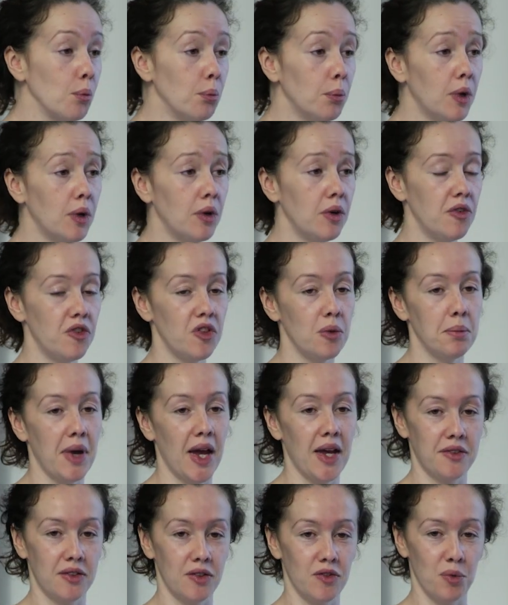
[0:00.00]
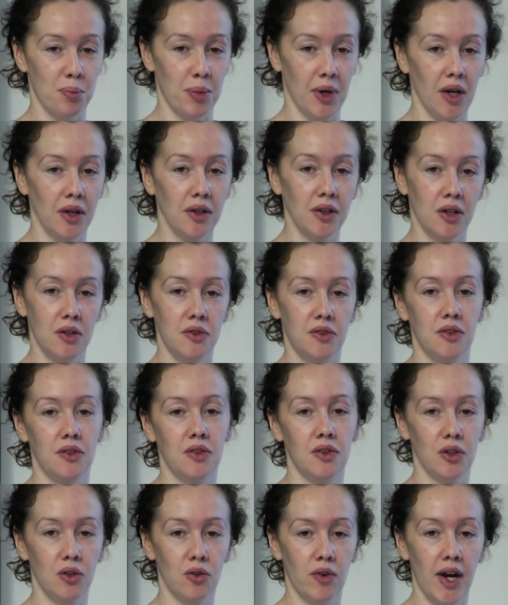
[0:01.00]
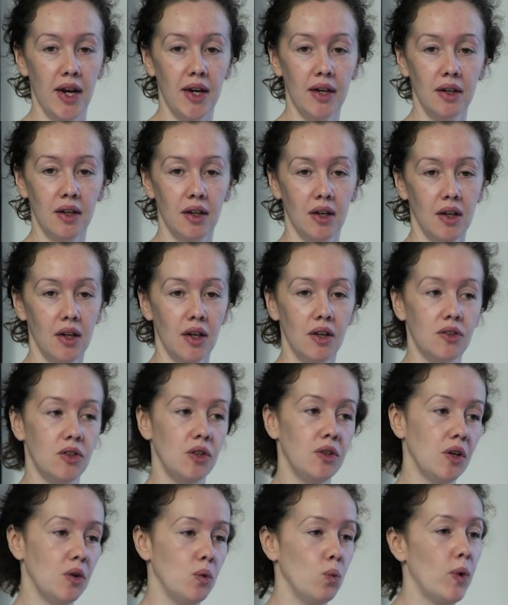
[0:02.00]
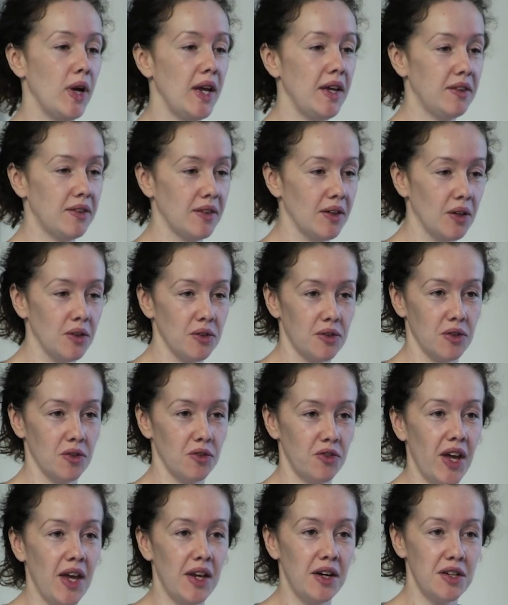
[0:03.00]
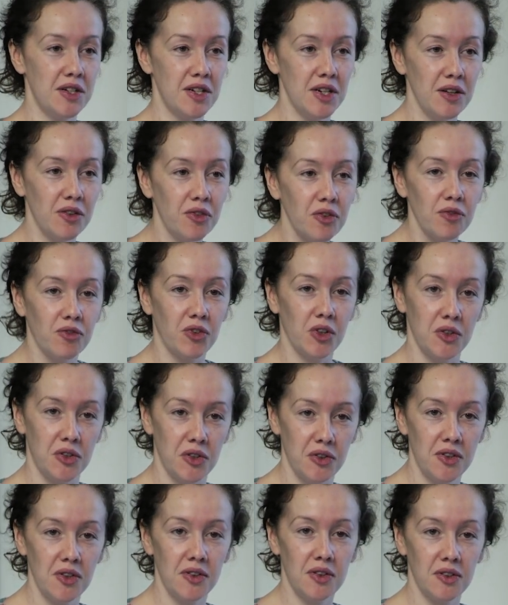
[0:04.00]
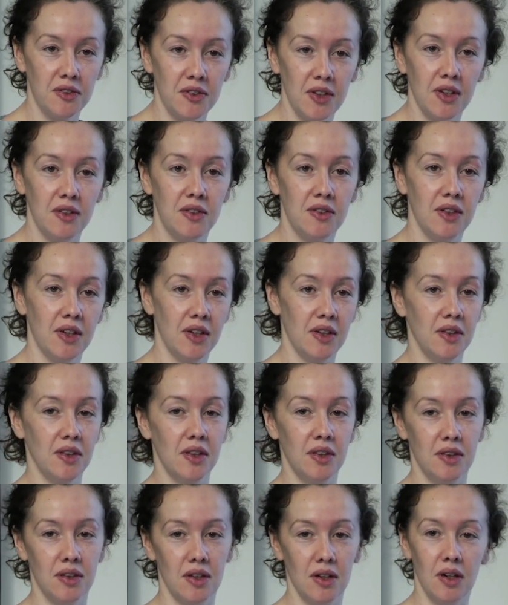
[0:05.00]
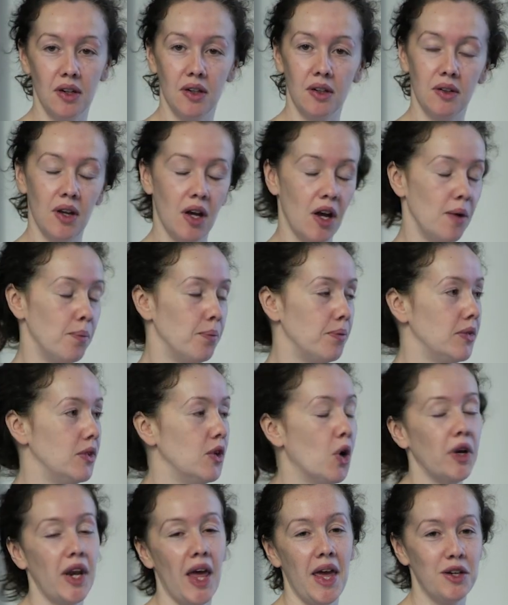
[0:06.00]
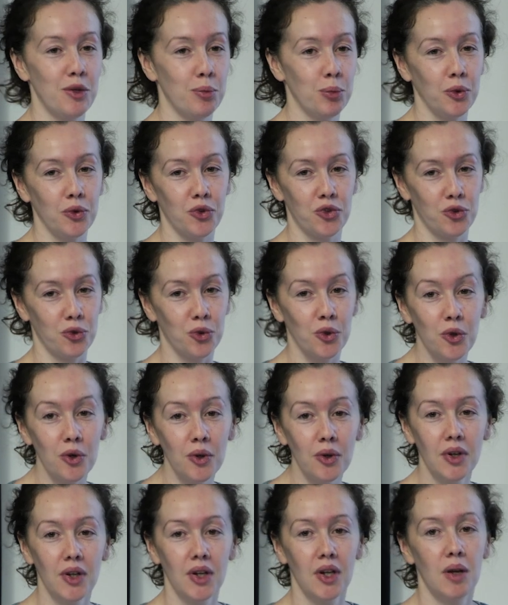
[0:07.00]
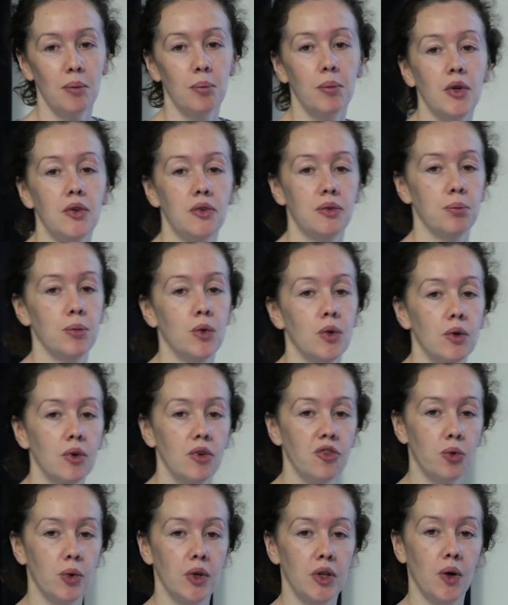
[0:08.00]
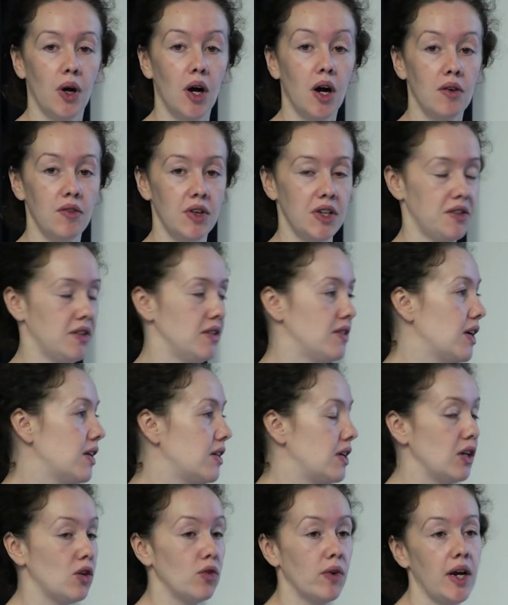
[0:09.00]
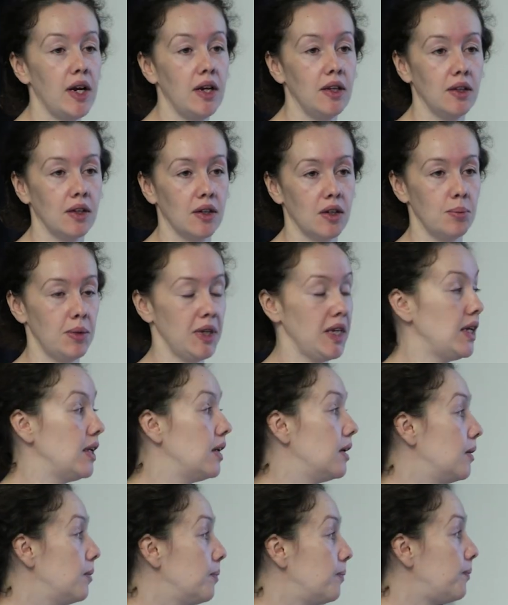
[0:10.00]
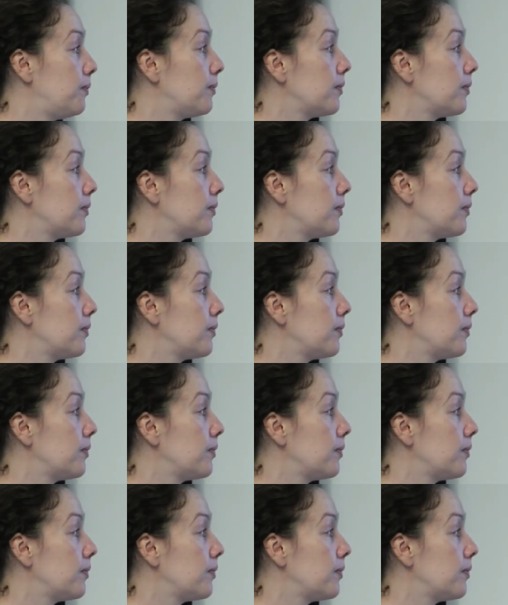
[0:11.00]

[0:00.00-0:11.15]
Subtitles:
more of the mass of the plant goes into the grain, so you don't waste lots of energy from photosynthesis in the non-edible straw. More of what you harvest is actually grain that can be eaten.